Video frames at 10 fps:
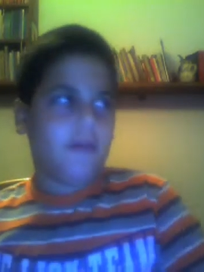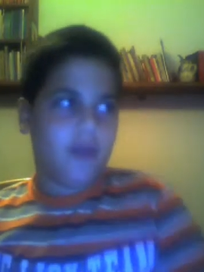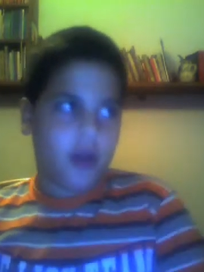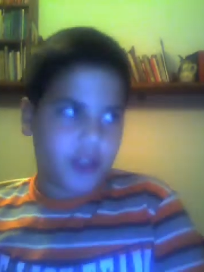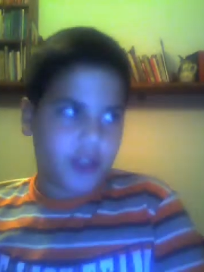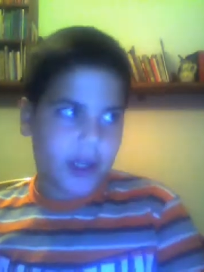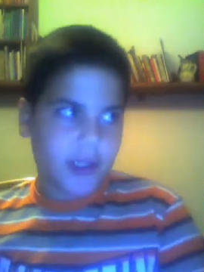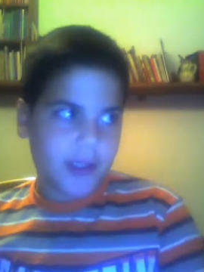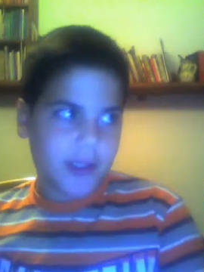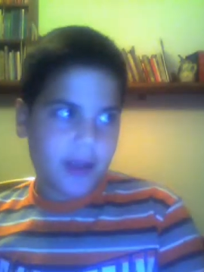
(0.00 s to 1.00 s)

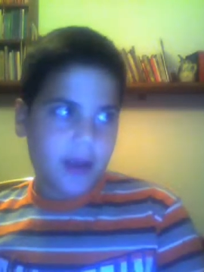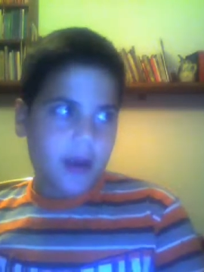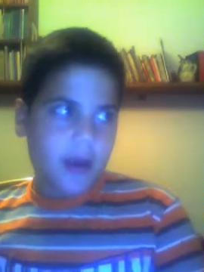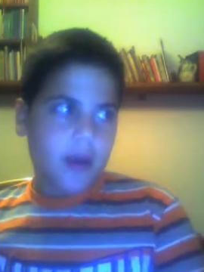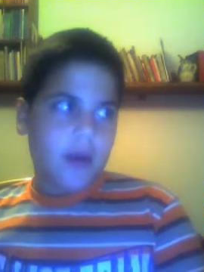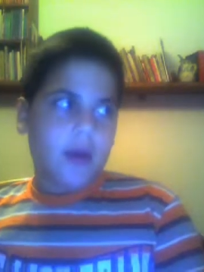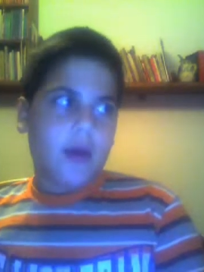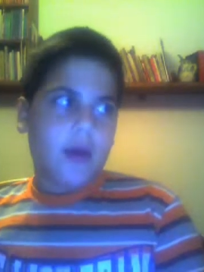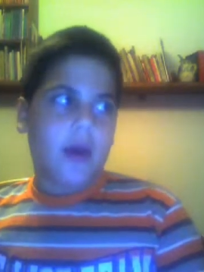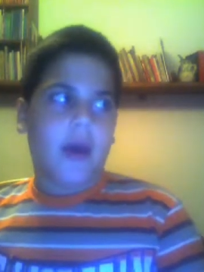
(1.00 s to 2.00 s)
project,
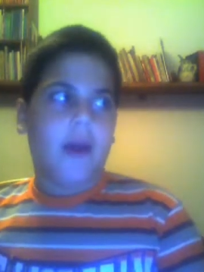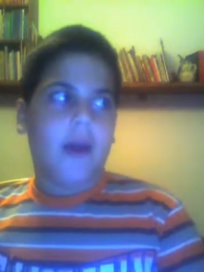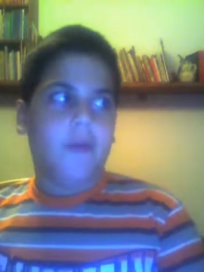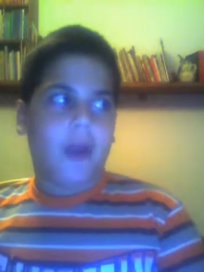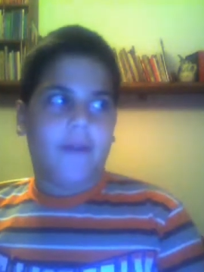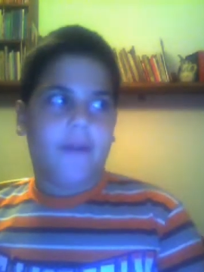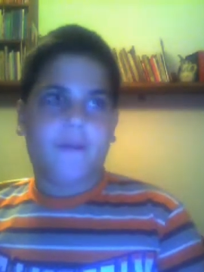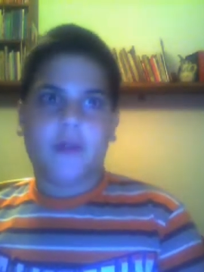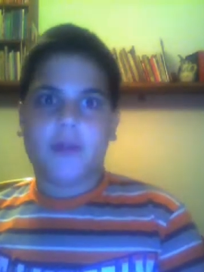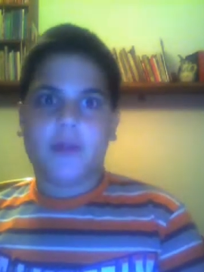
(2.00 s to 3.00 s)
and when I
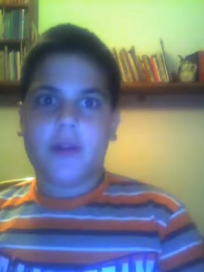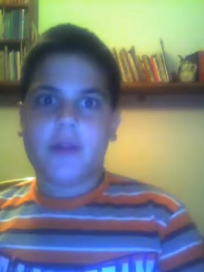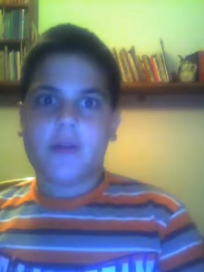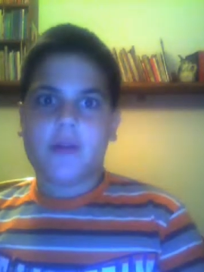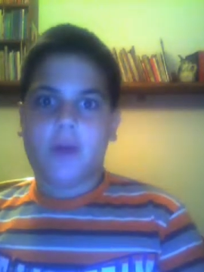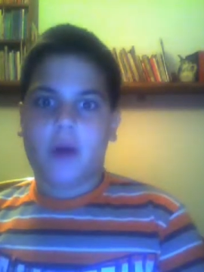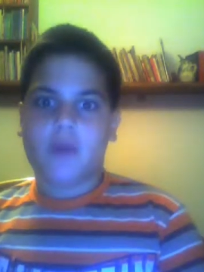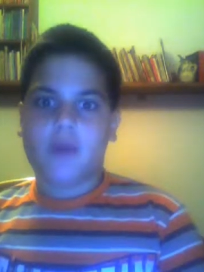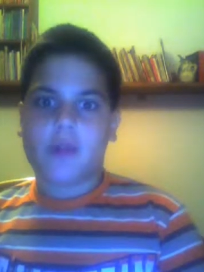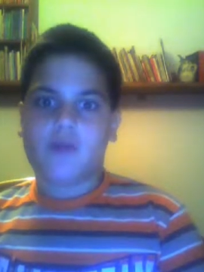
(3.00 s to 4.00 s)
filmed it,
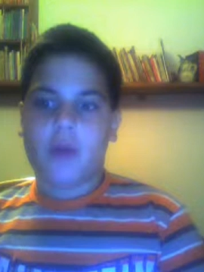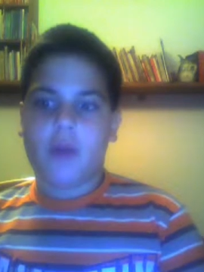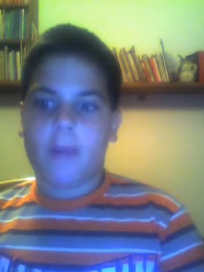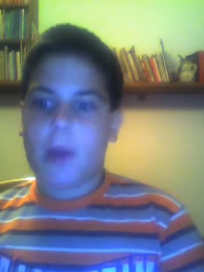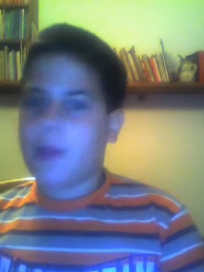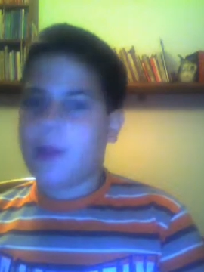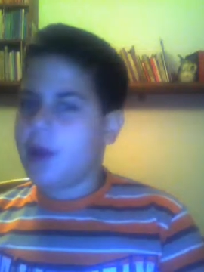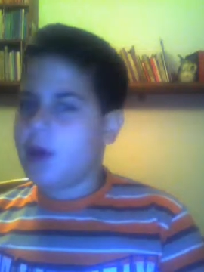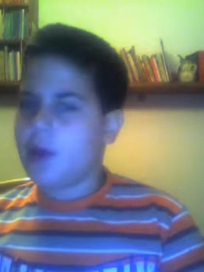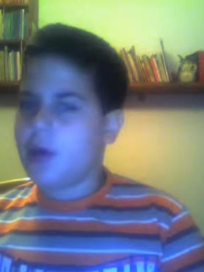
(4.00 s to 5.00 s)
about one month
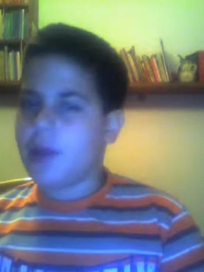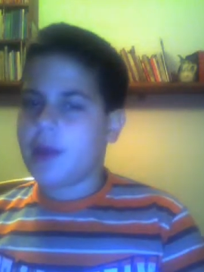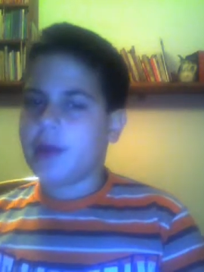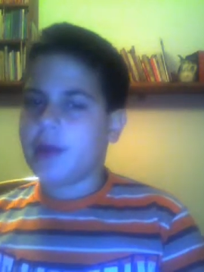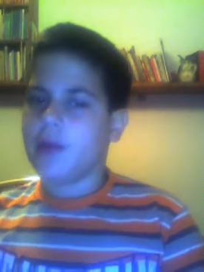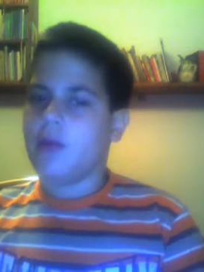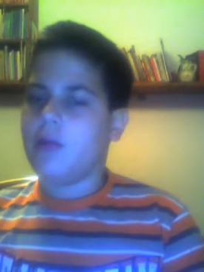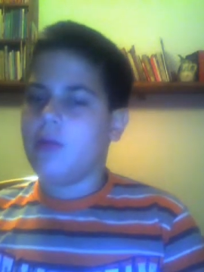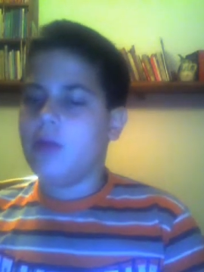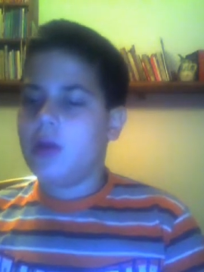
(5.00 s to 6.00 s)
ago, I think, no,
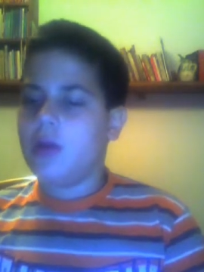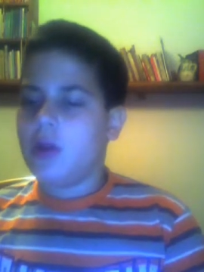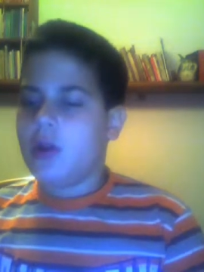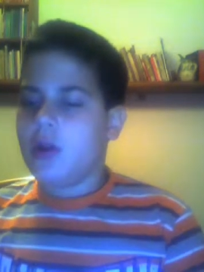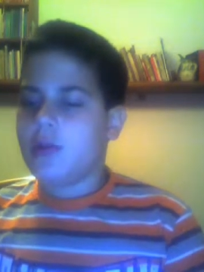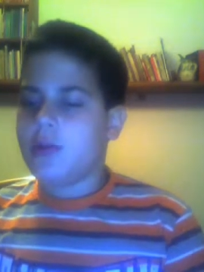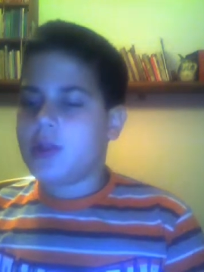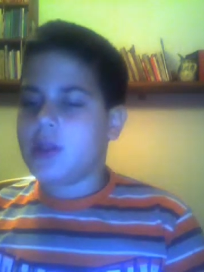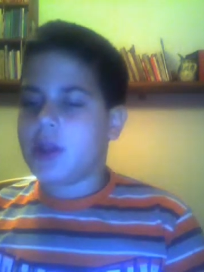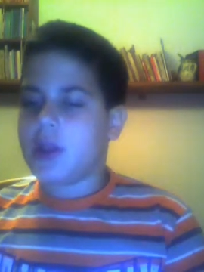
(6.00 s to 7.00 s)
let me
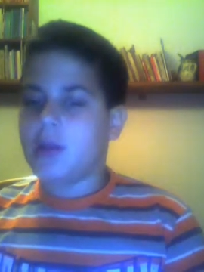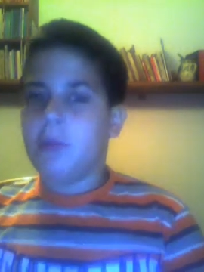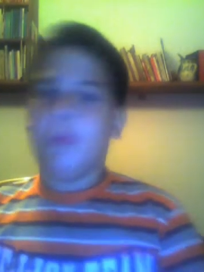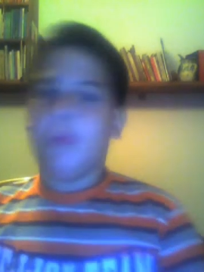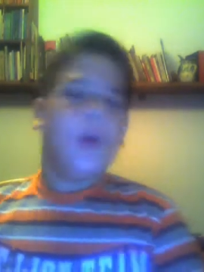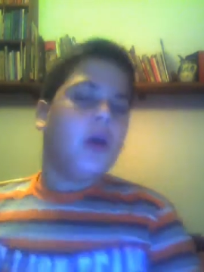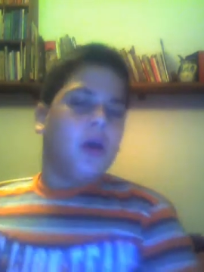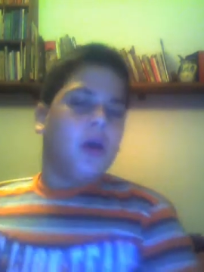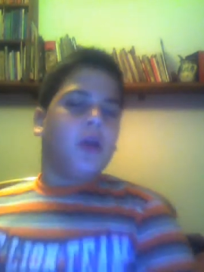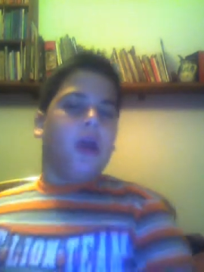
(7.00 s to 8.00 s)
see,
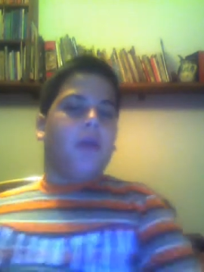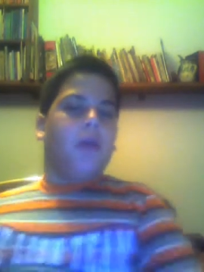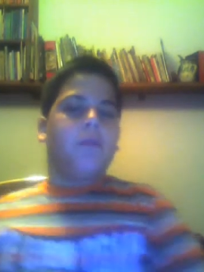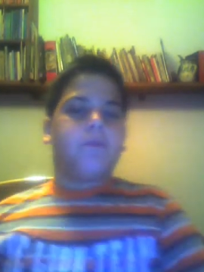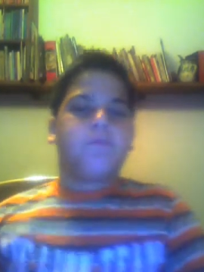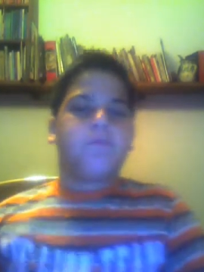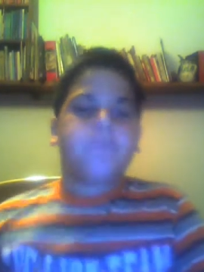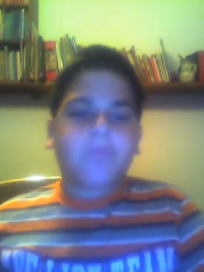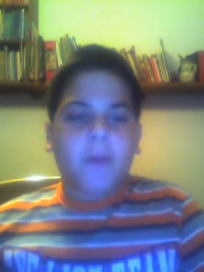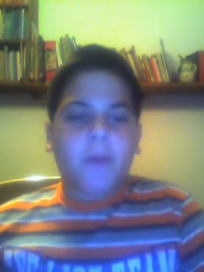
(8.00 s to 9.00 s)
yeah,
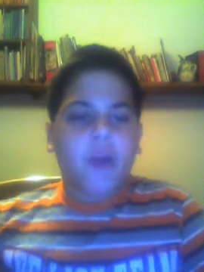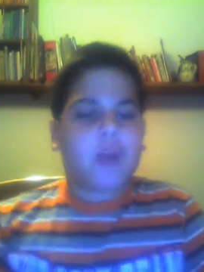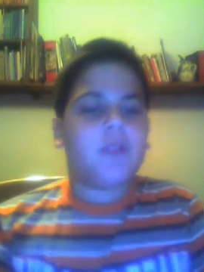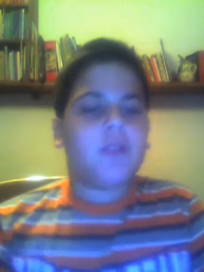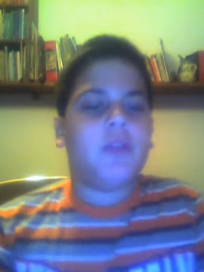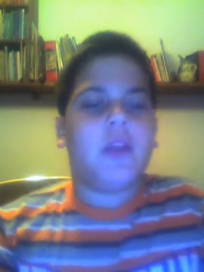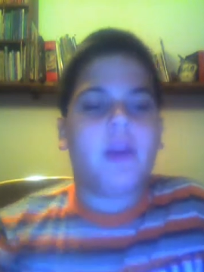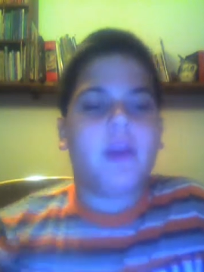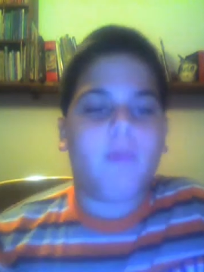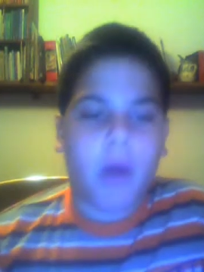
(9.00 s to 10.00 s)

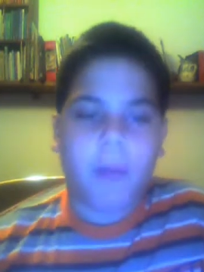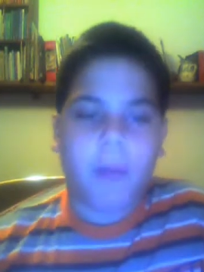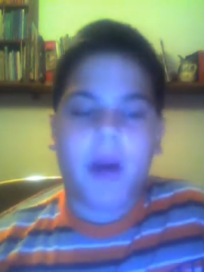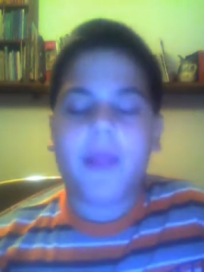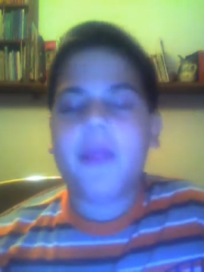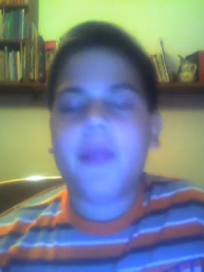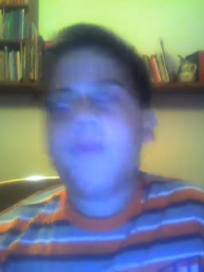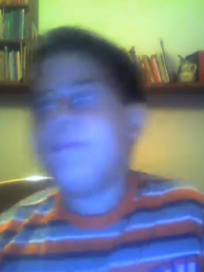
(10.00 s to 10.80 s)
approximately one month,